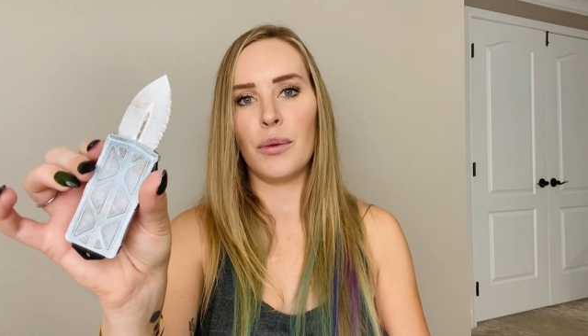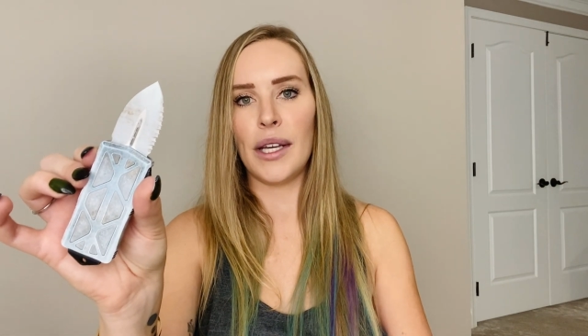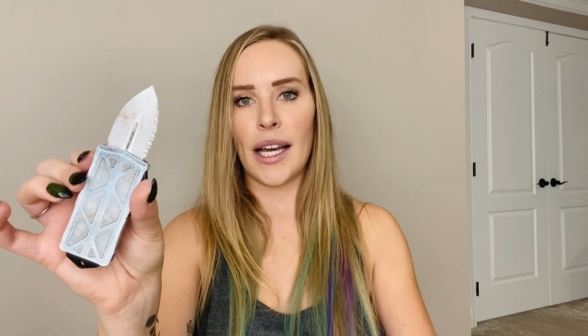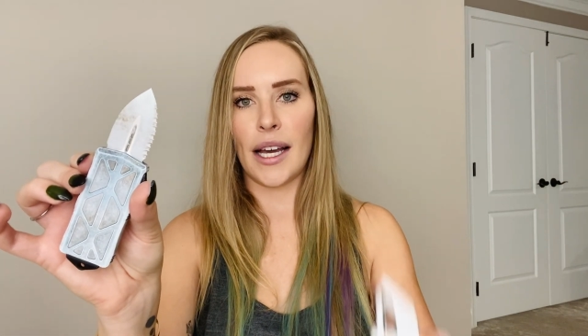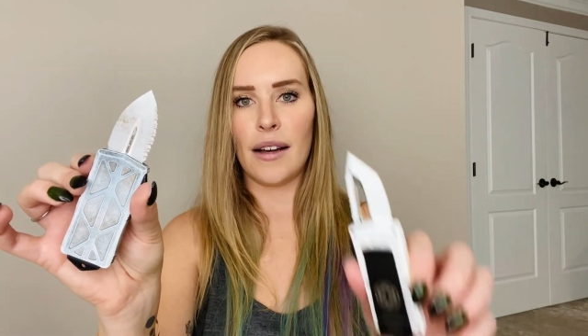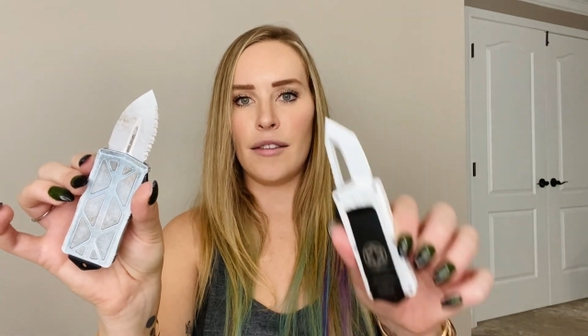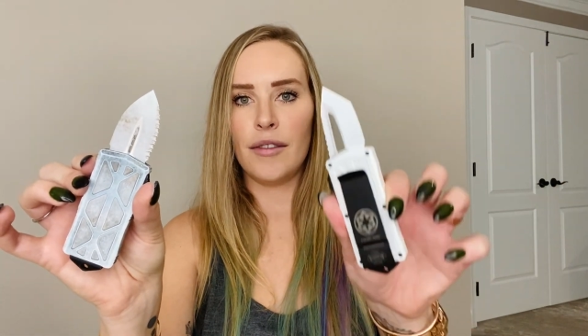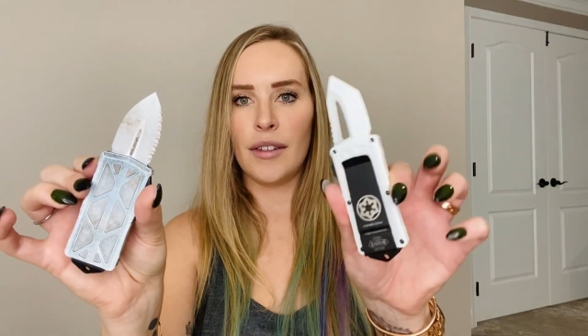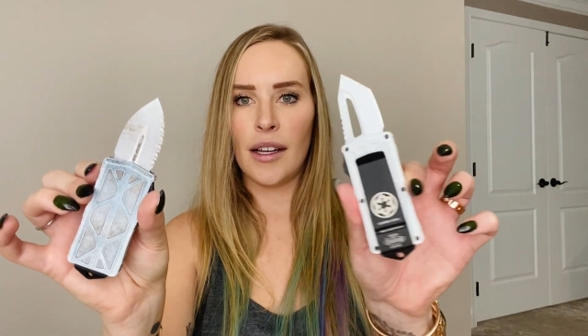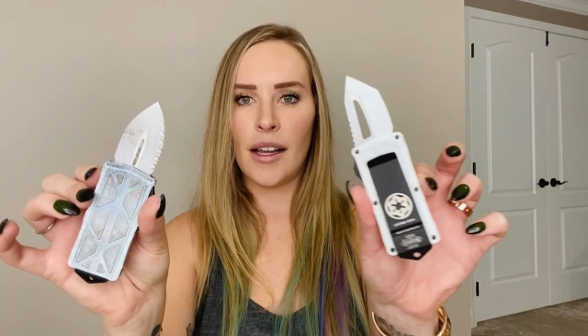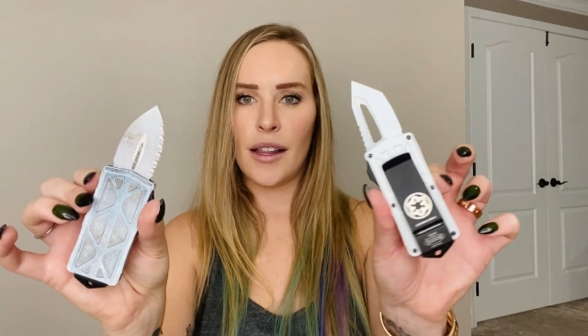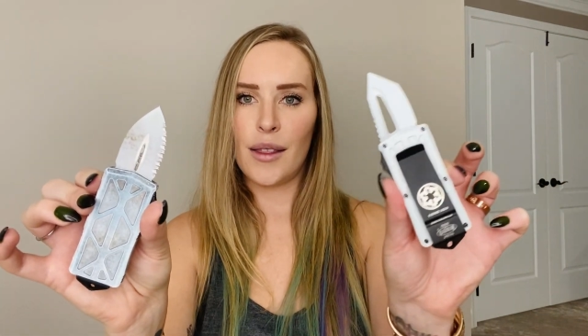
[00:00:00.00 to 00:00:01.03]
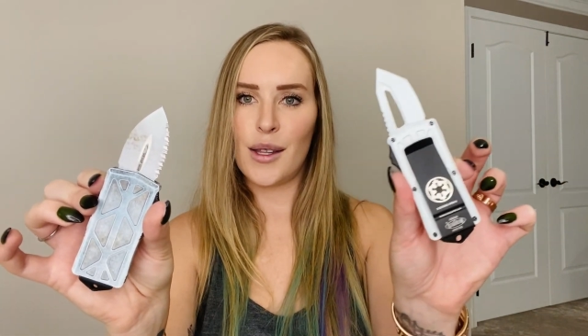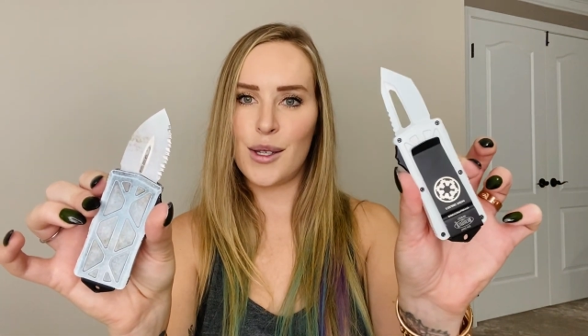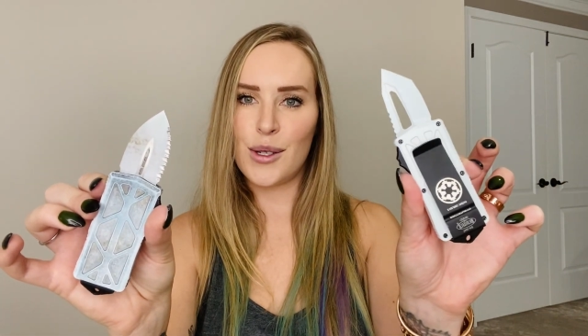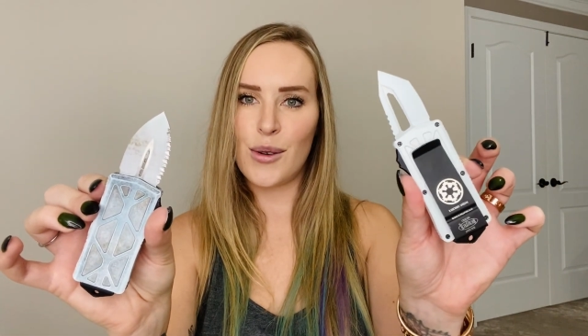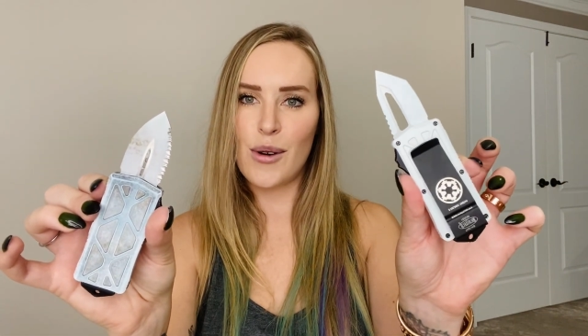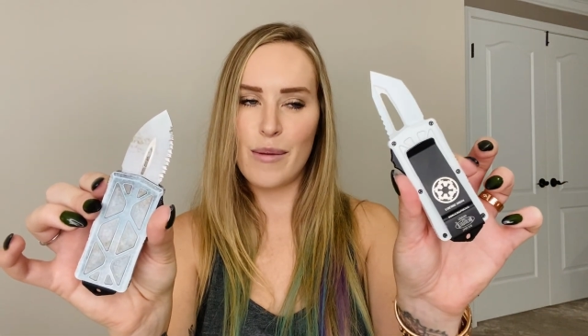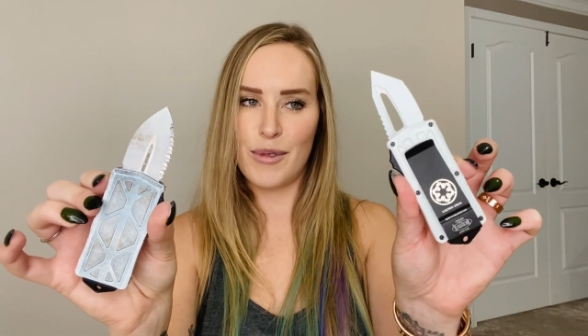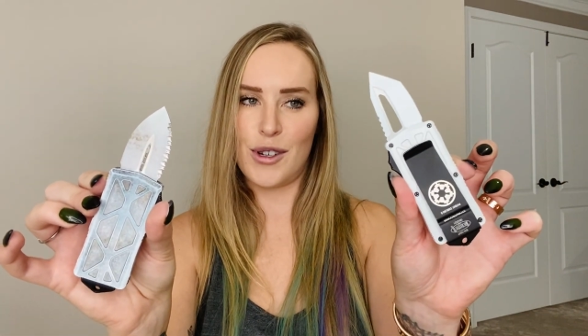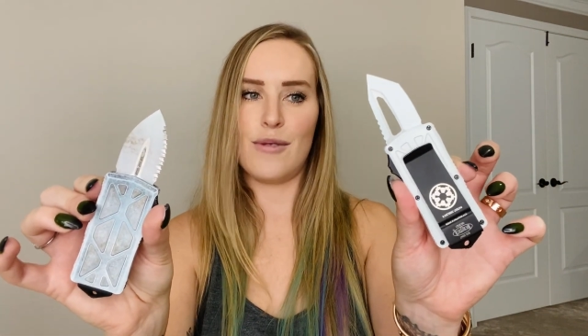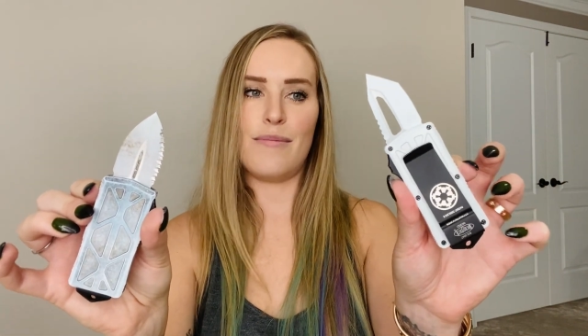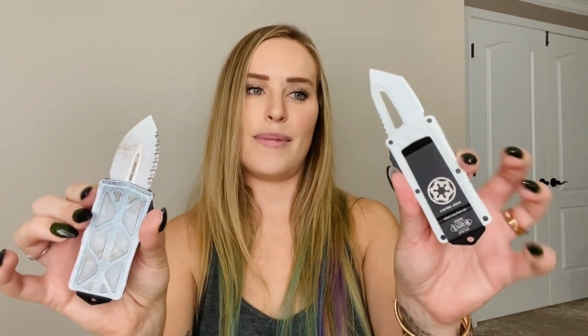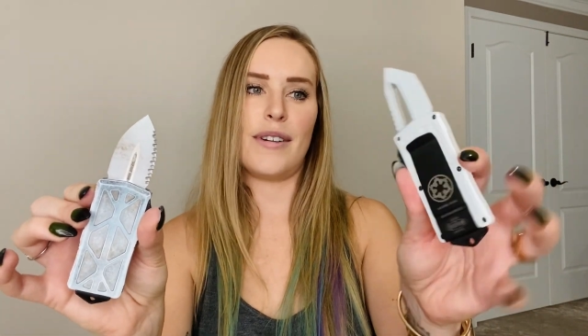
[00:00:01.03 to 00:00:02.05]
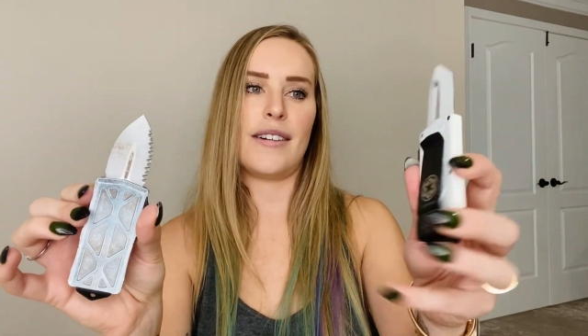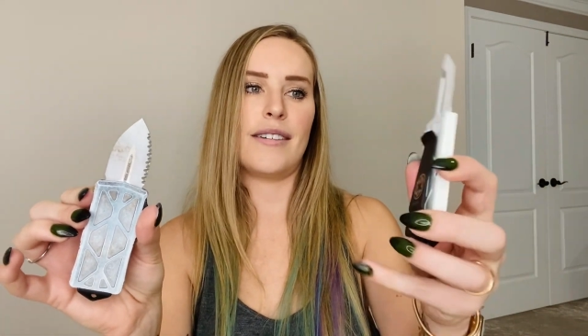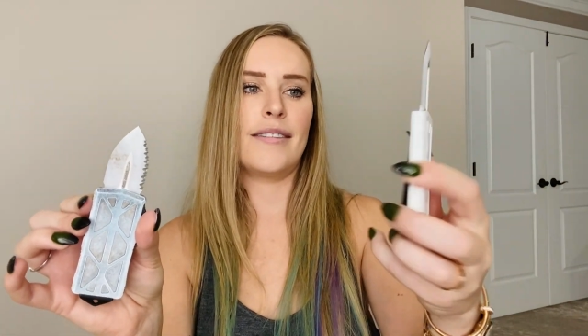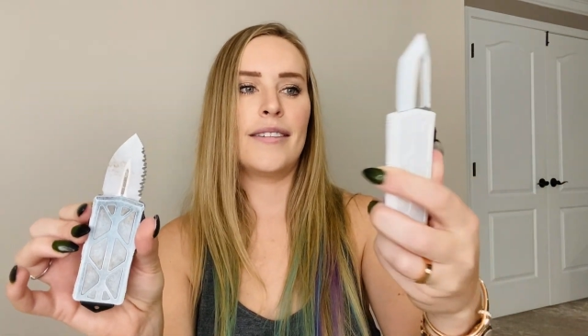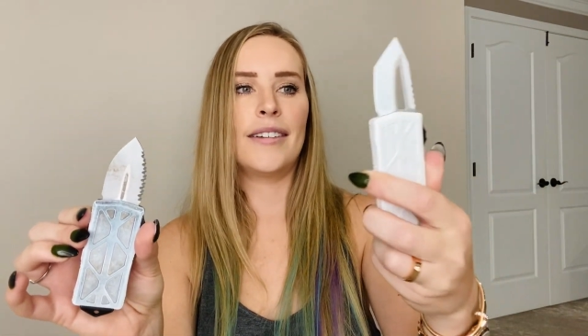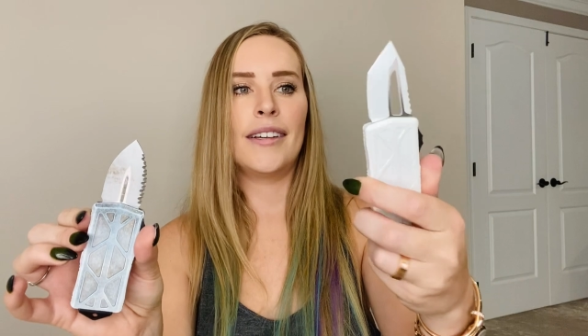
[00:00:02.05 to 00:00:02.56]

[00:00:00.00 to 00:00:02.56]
we have the Storm Trooper.